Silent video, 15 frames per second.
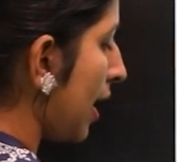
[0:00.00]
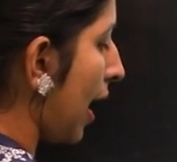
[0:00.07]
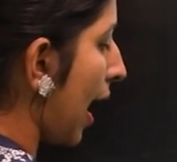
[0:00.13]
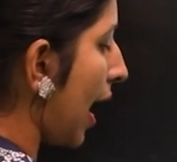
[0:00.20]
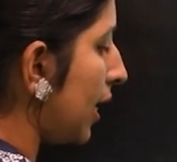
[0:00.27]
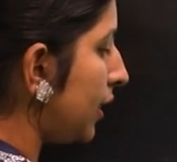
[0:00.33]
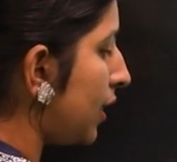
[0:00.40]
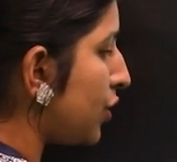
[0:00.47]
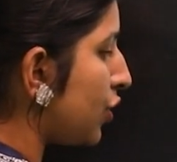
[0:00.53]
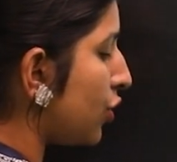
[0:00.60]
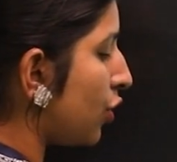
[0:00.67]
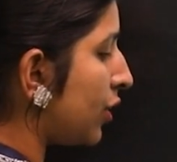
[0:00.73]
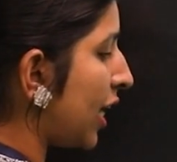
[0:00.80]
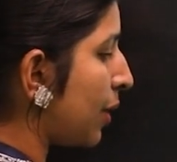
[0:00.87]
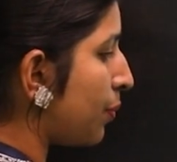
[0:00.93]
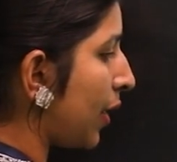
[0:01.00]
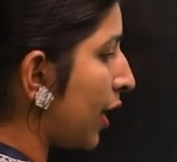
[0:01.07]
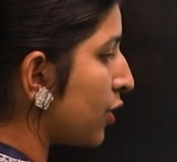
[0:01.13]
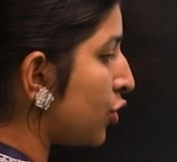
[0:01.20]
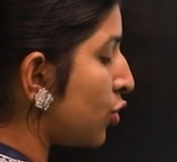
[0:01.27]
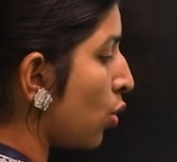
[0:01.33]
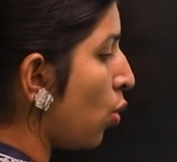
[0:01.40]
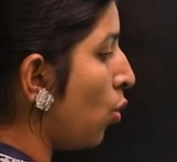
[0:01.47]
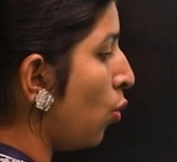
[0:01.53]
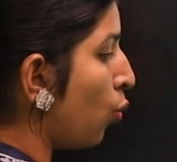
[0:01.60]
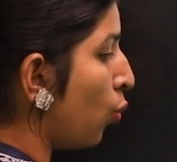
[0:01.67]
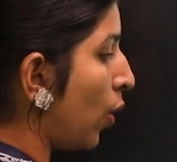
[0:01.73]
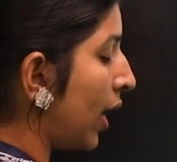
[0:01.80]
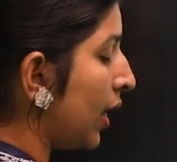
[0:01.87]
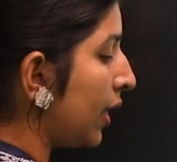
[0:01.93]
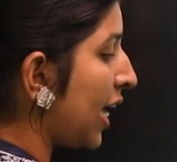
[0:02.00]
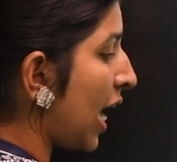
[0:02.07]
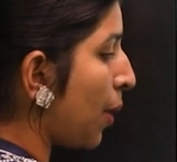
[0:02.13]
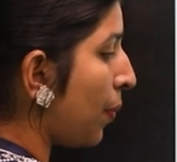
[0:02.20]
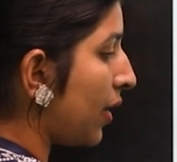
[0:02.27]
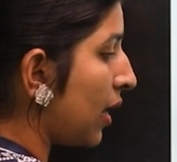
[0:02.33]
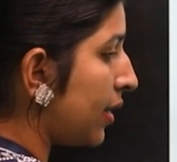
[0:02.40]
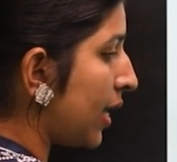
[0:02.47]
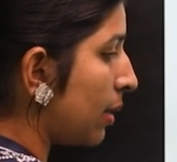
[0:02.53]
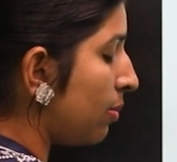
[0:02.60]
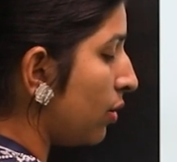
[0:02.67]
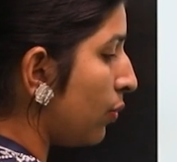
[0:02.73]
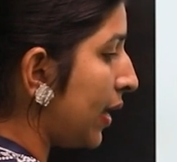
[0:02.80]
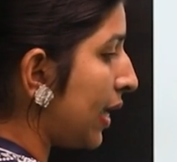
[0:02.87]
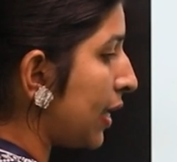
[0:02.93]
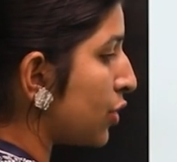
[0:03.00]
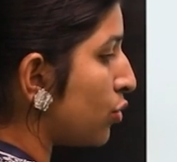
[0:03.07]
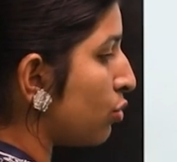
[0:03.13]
and the genotype ratio 1 capital double V is